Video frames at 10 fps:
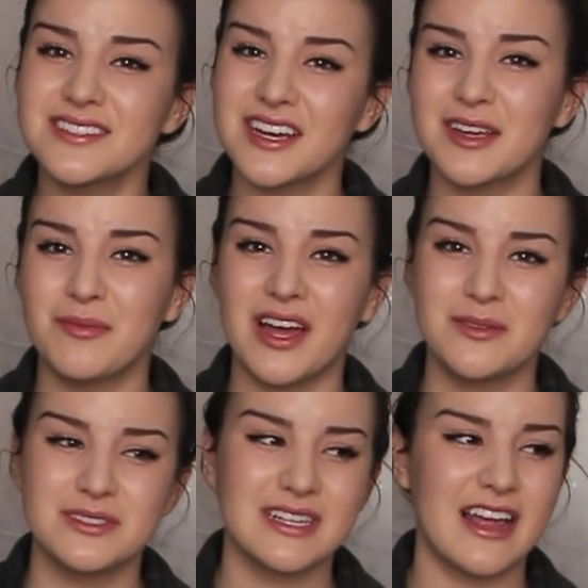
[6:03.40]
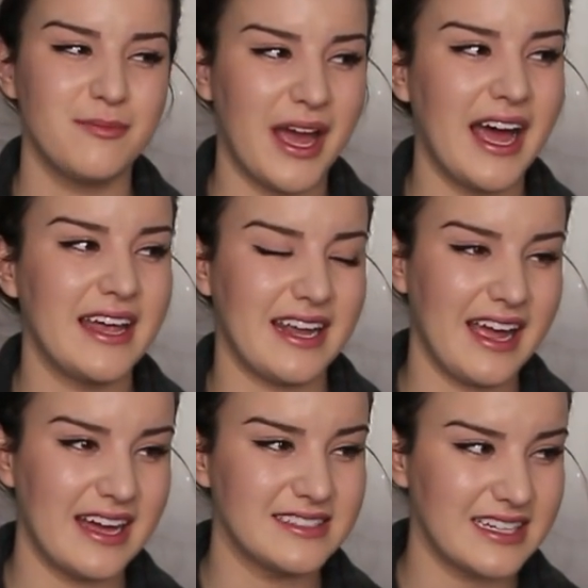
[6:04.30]
time I was that bad, I
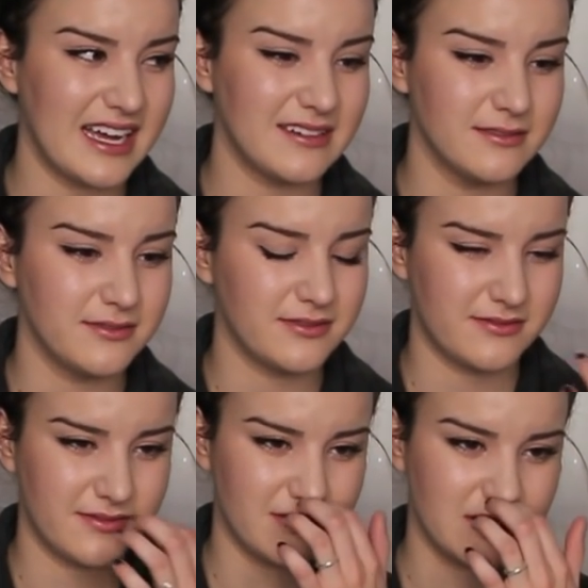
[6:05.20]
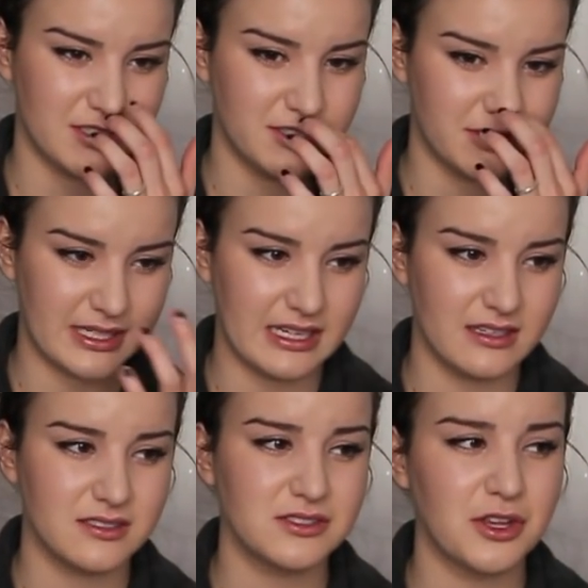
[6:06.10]
had to have
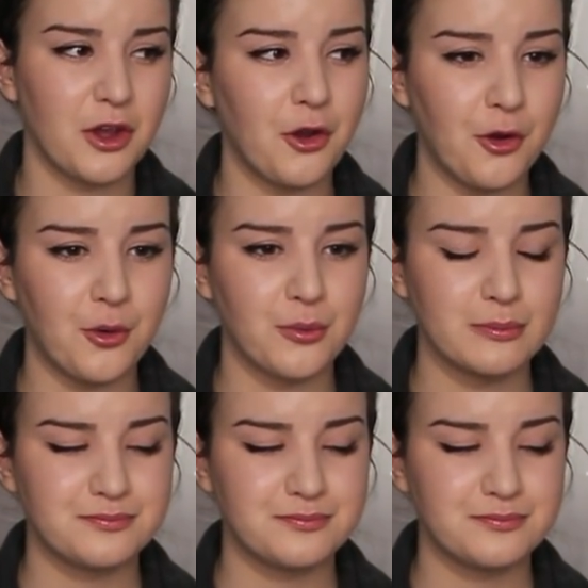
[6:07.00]
surgery. So